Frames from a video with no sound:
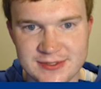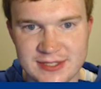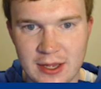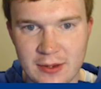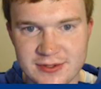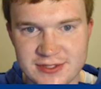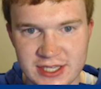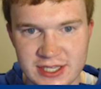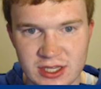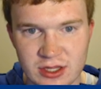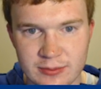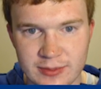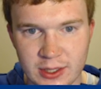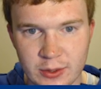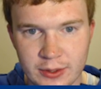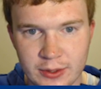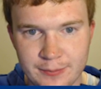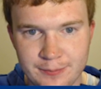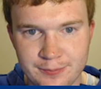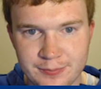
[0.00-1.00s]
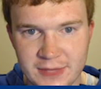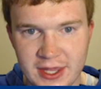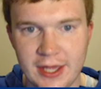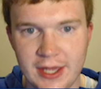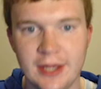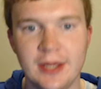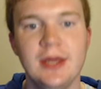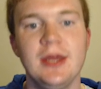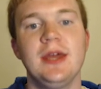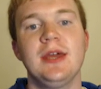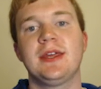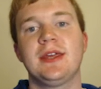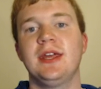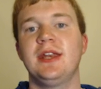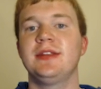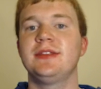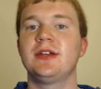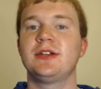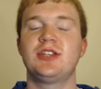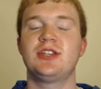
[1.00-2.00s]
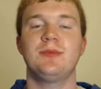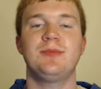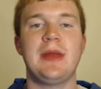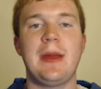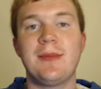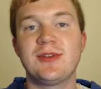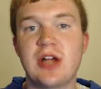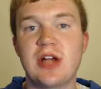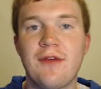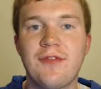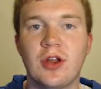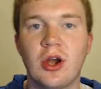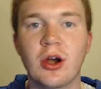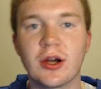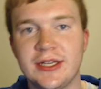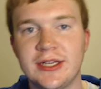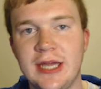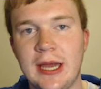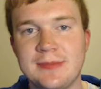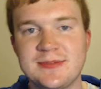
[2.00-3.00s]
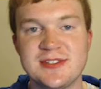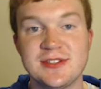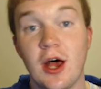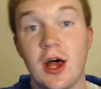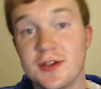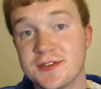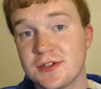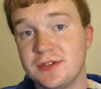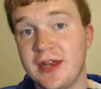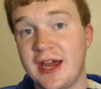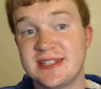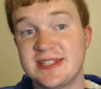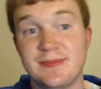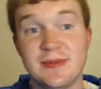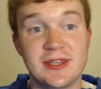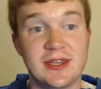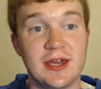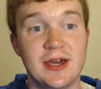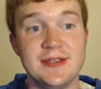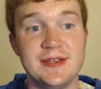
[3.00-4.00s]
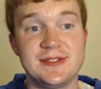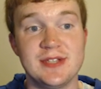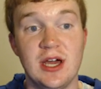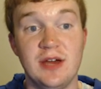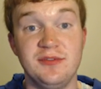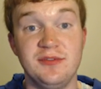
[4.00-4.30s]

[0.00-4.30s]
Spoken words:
That was the other big one. Yeah, getting the chip damage off on Archeops is also nice because of